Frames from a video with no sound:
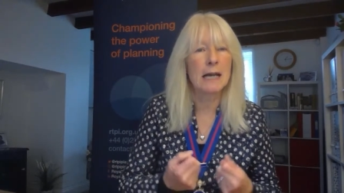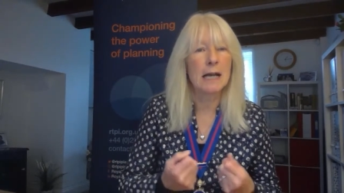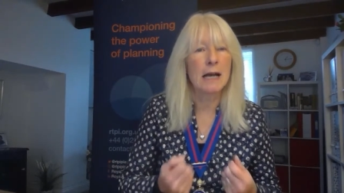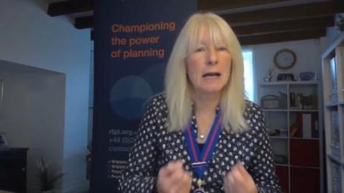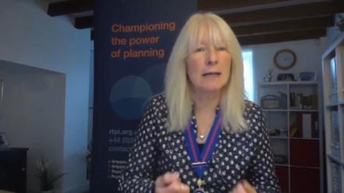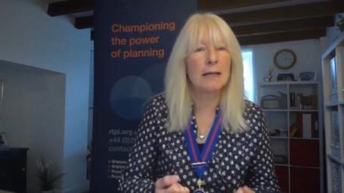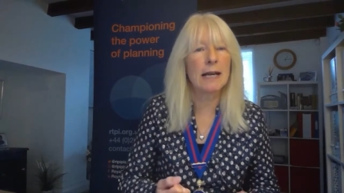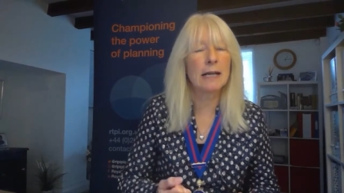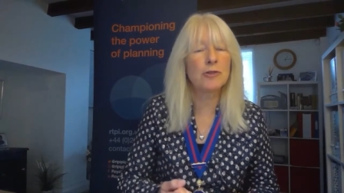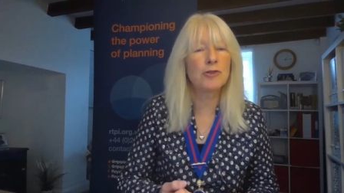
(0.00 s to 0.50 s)
a
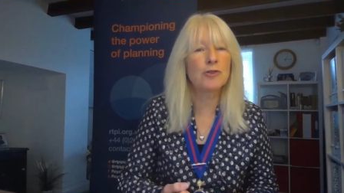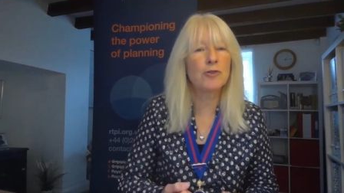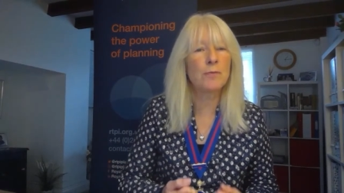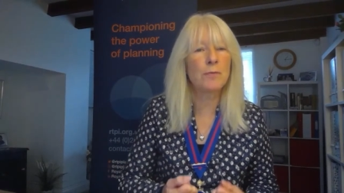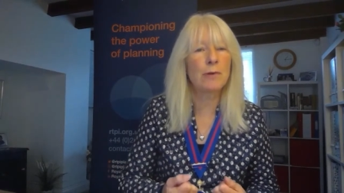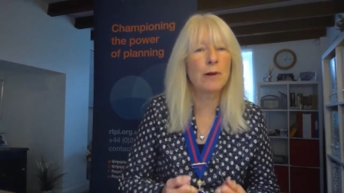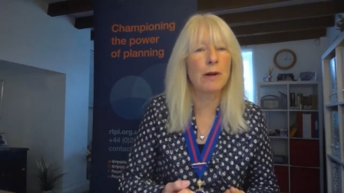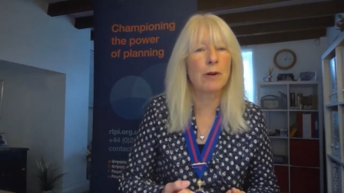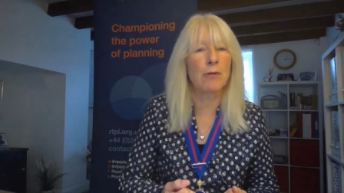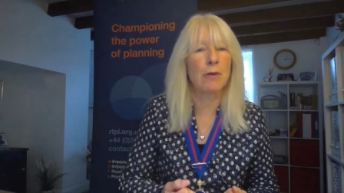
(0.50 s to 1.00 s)
national
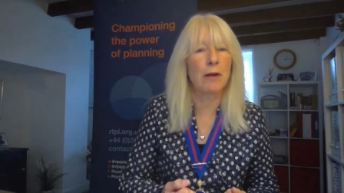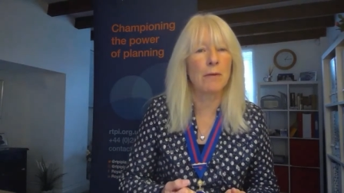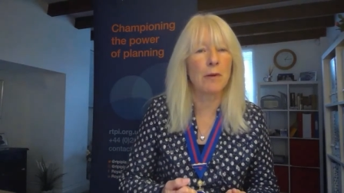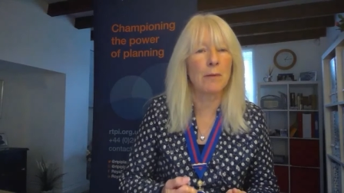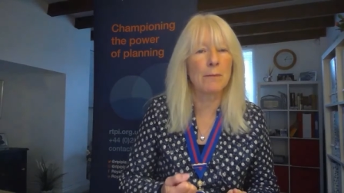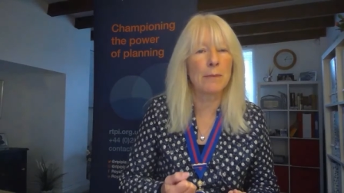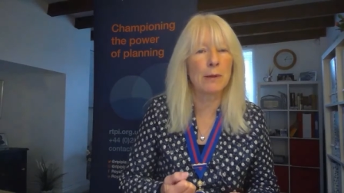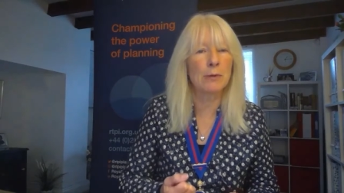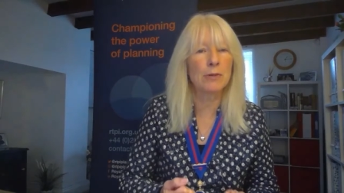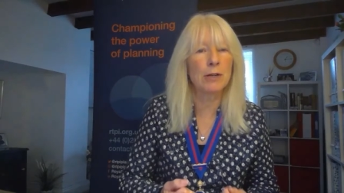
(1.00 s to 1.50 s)
programme
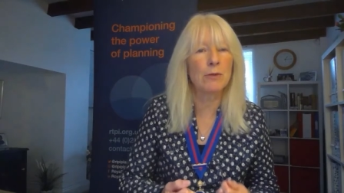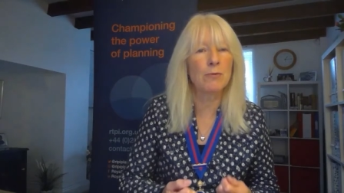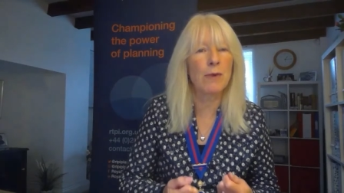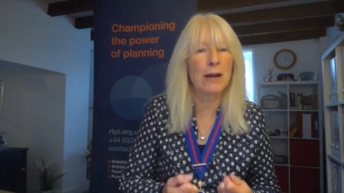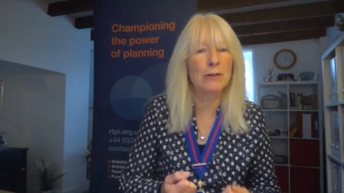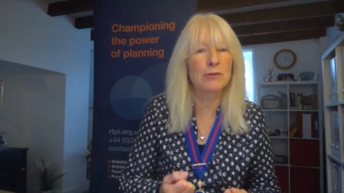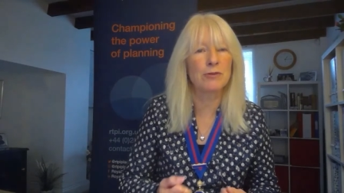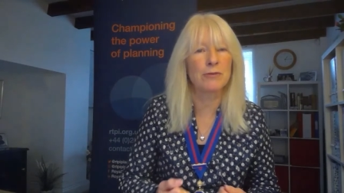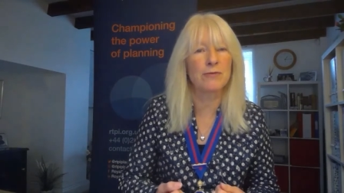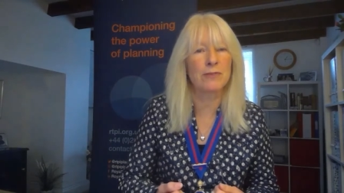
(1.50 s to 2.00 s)
of building
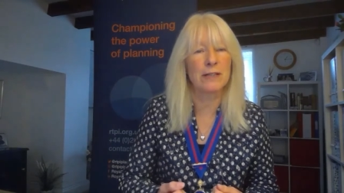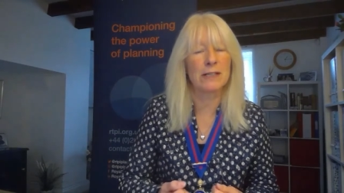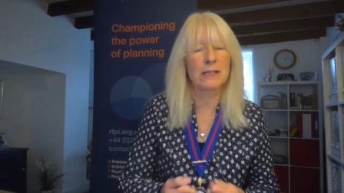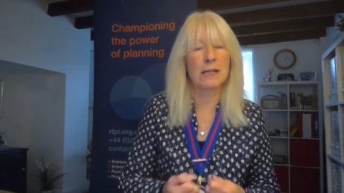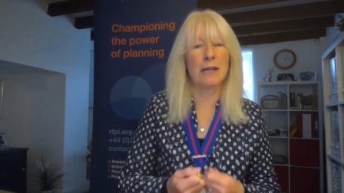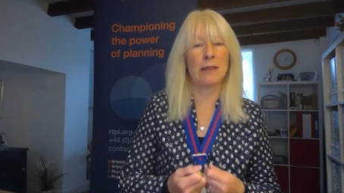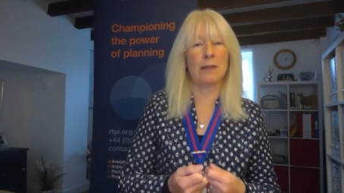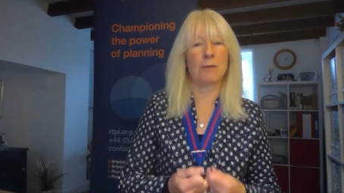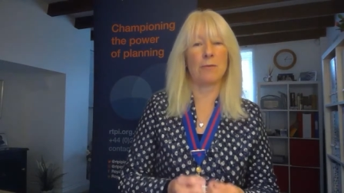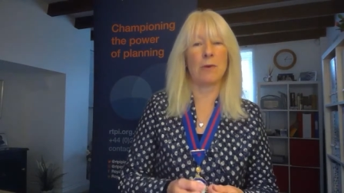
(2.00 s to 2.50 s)
retrofit
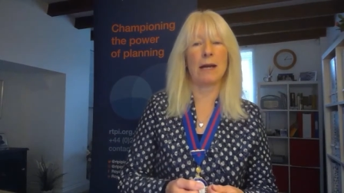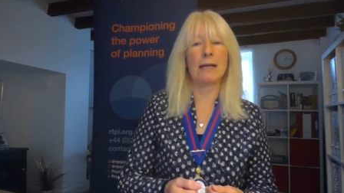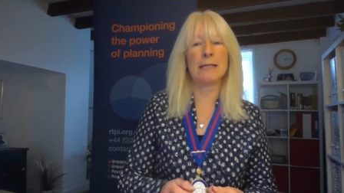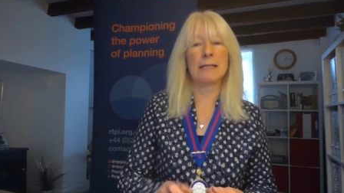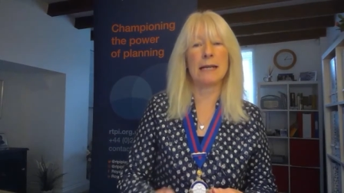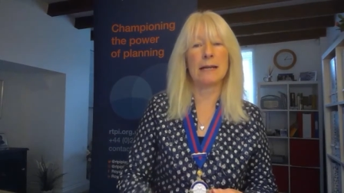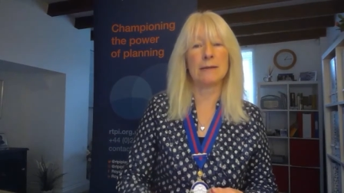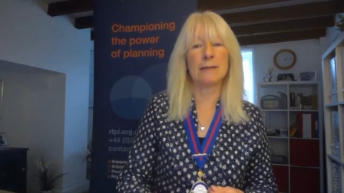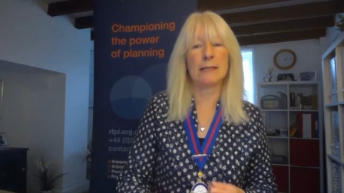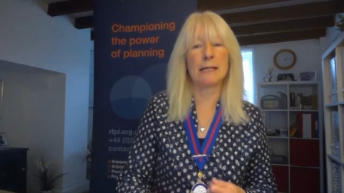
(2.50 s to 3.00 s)
and the right
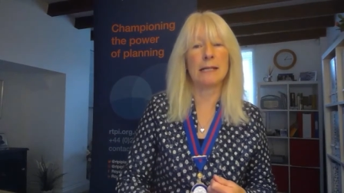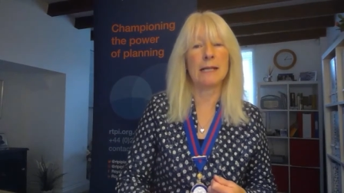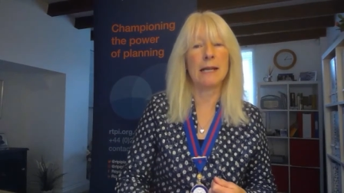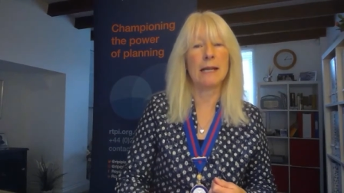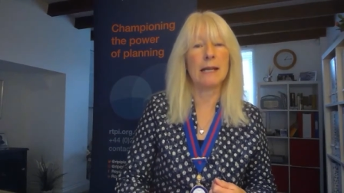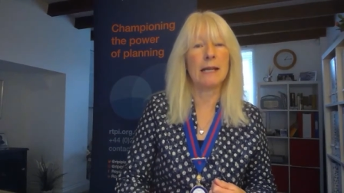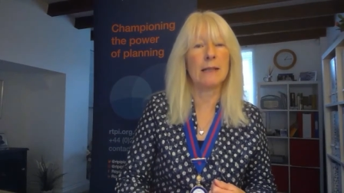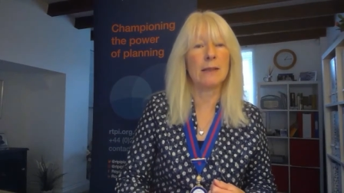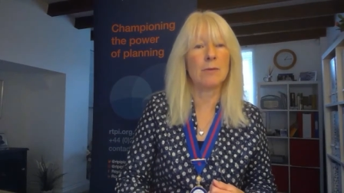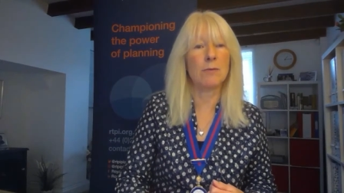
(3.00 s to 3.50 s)
housing
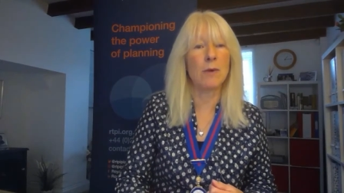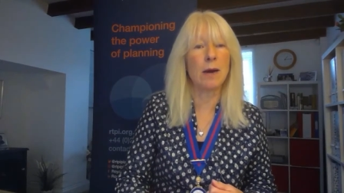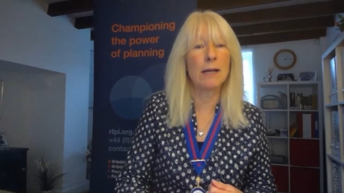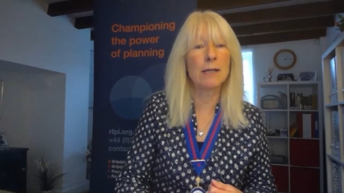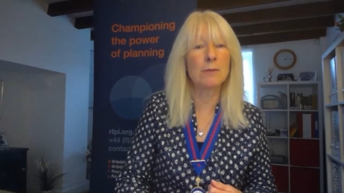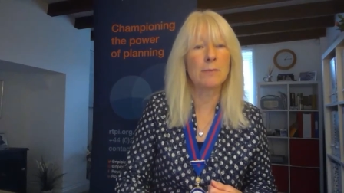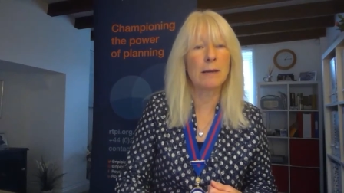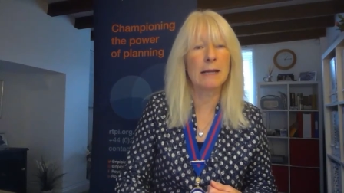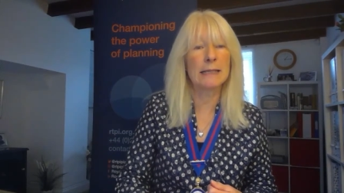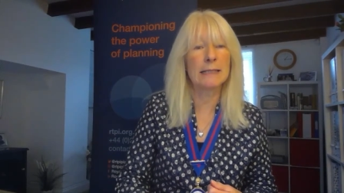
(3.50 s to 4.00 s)
in the
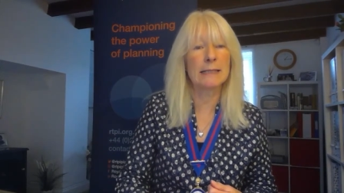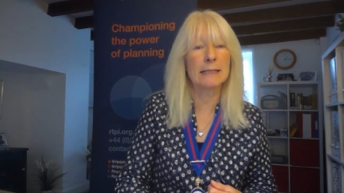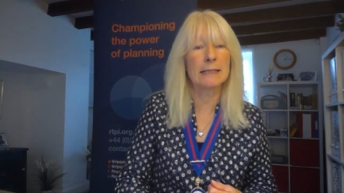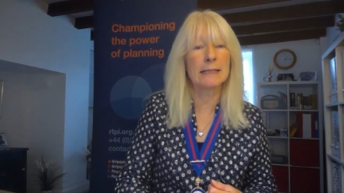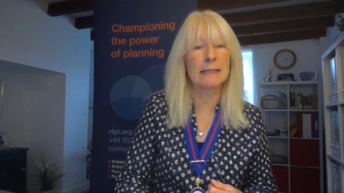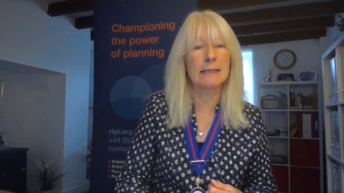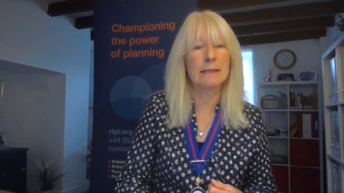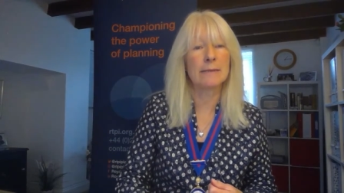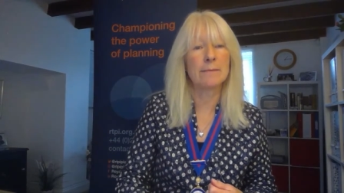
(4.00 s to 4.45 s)
right places.